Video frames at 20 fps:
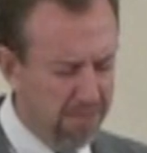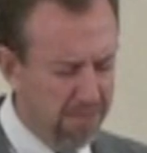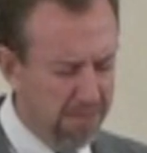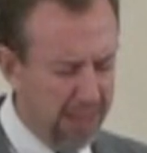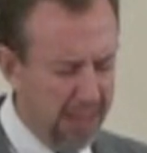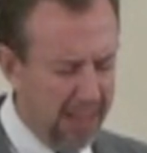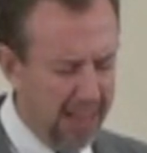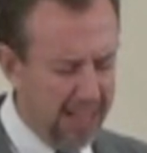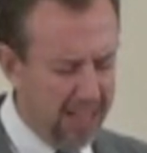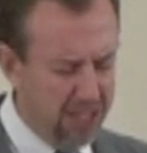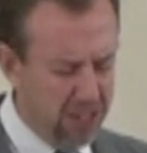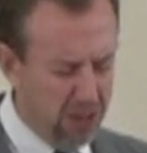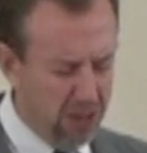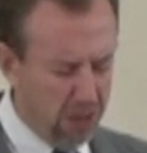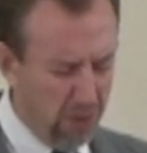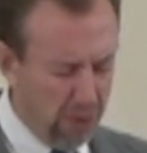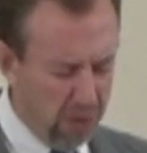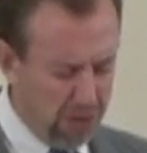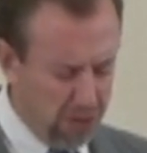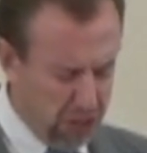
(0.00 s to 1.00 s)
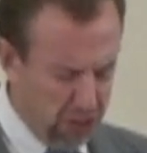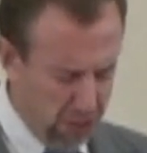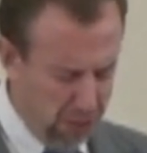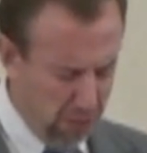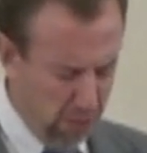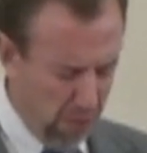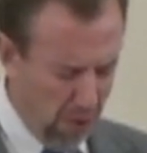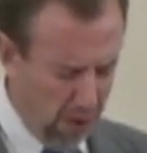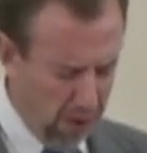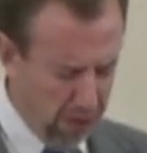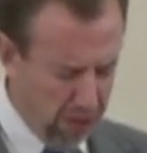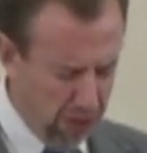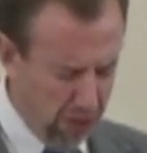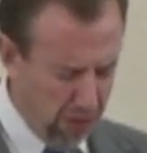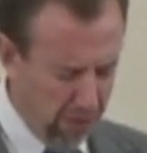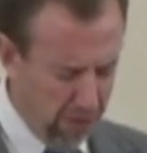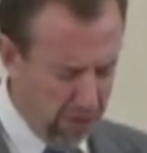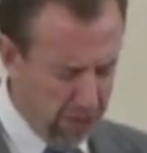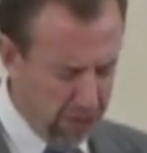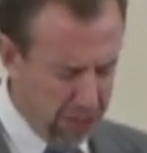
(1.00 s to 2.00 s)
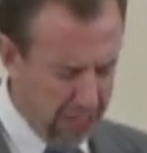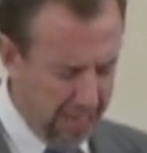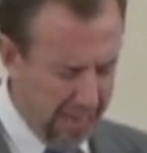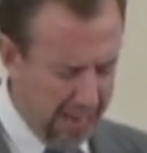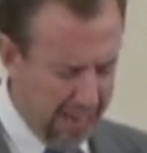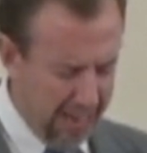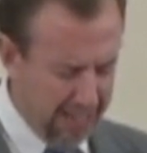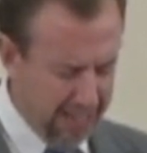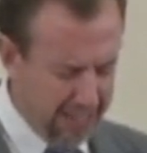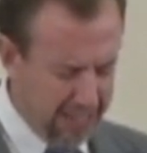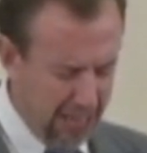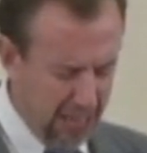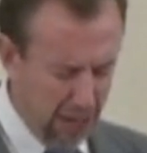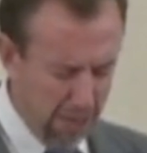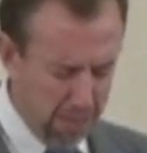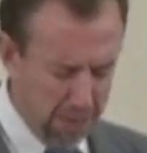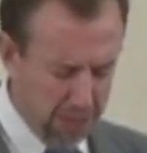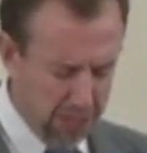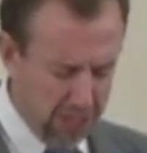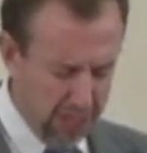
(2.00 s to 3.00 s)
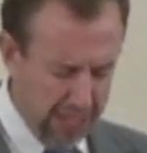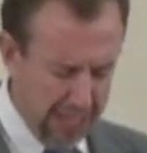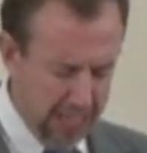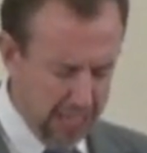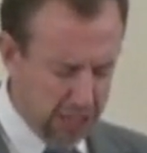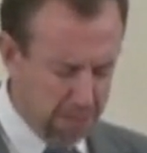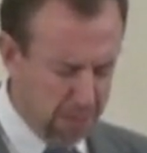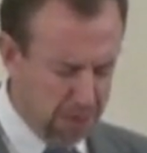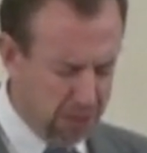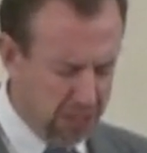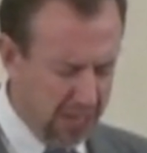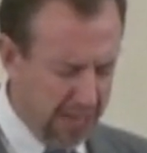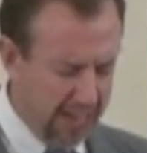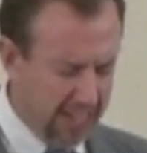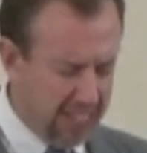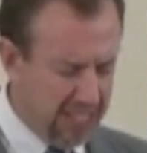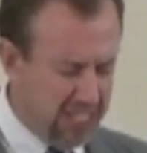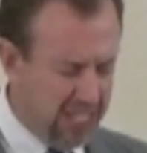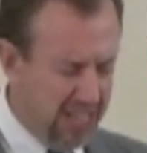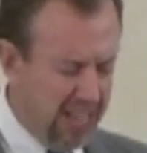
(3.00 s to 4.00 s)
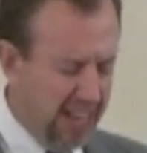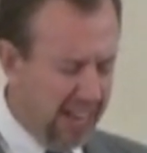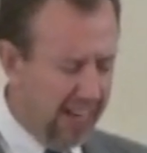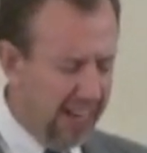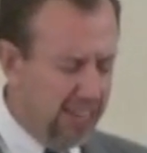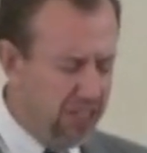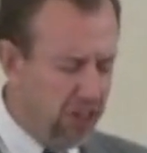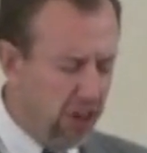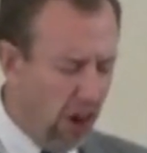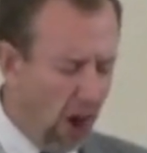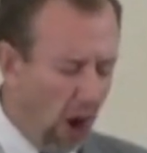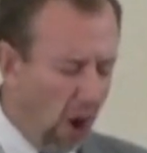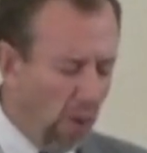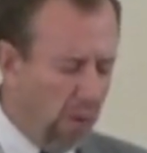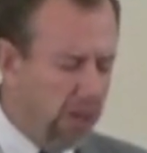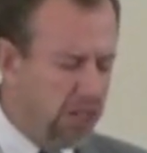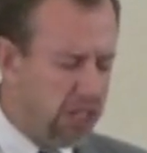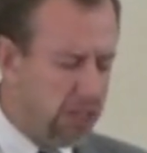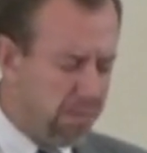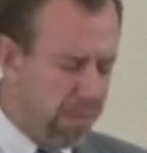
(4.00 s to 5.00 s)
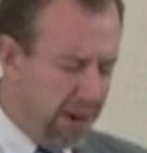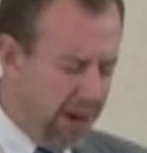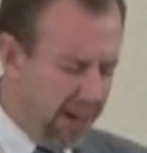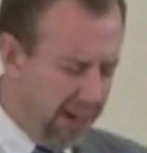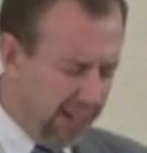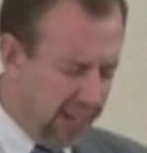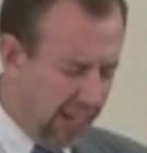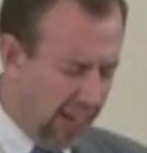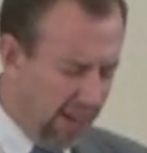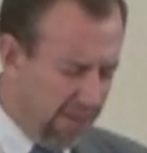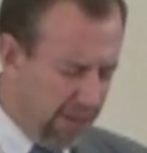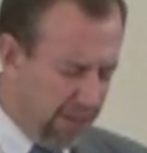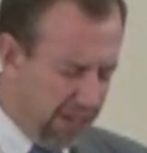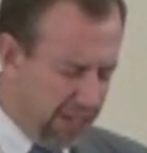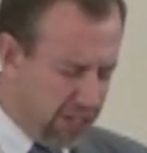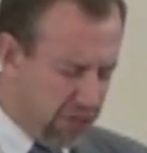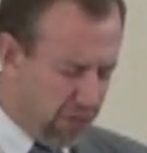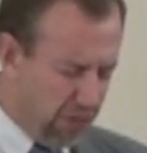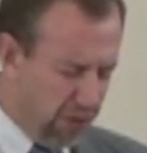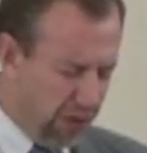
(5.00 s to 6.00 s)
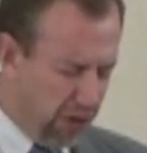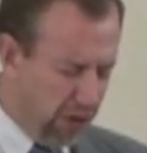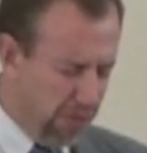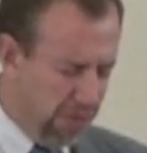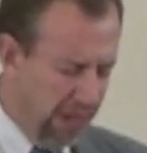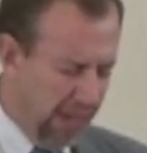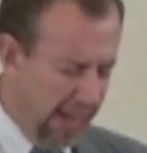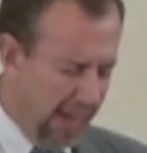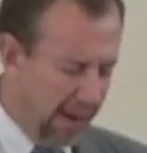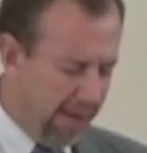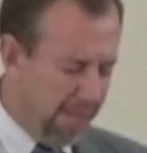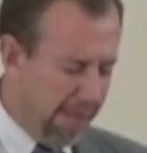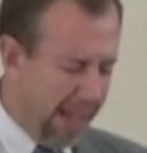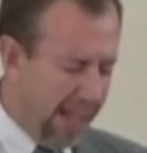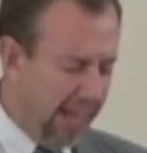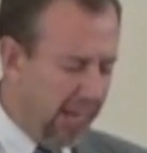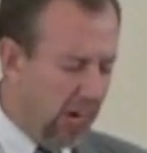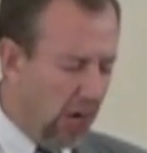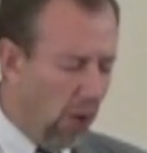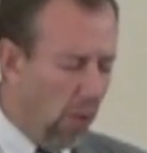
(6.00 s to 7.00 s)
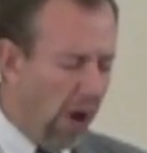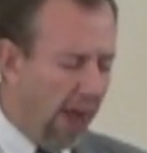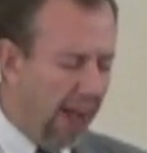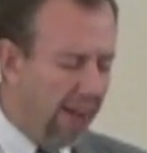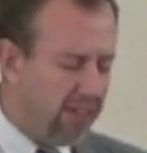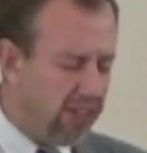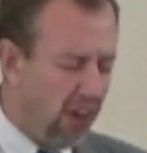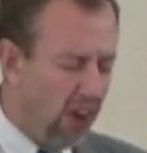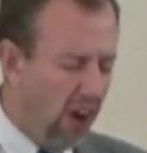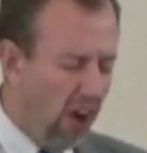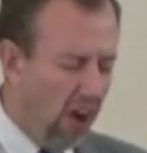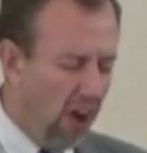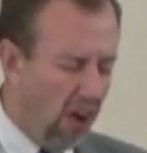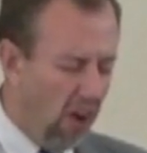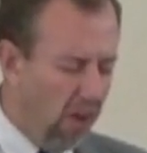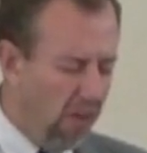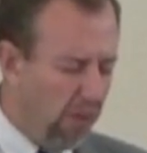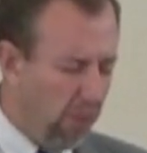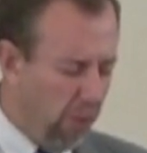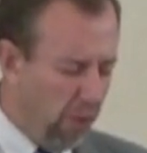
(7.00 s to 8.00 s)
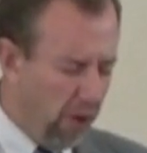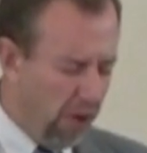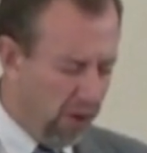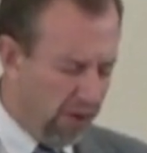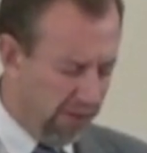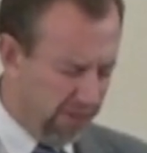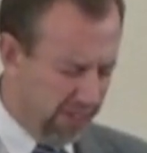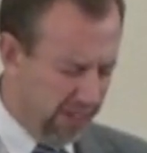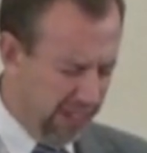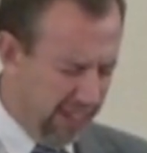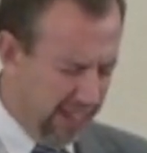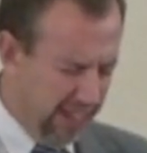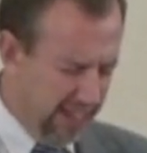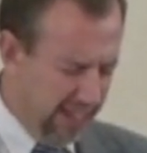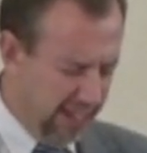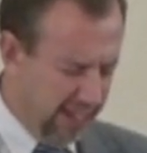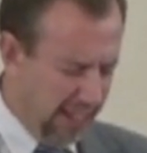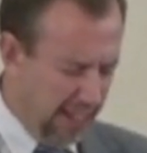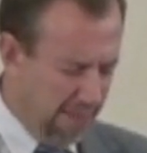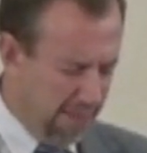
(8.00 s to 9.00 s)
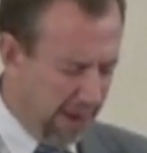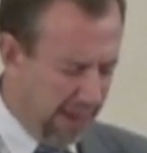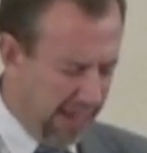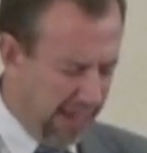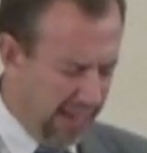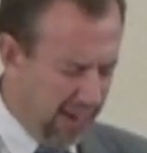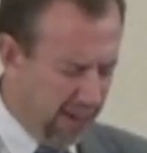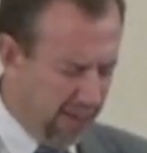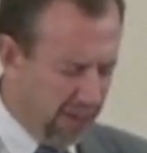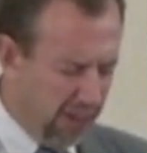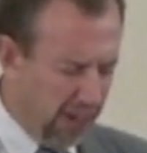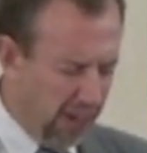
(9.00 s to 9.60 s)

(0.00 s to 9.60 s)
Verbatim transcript: I ask, Lord, that you'd watch over us, guide us, help us, lead us, protect us. Let your Holy Spirit cover this room, and may it go out to all the world that they may hear the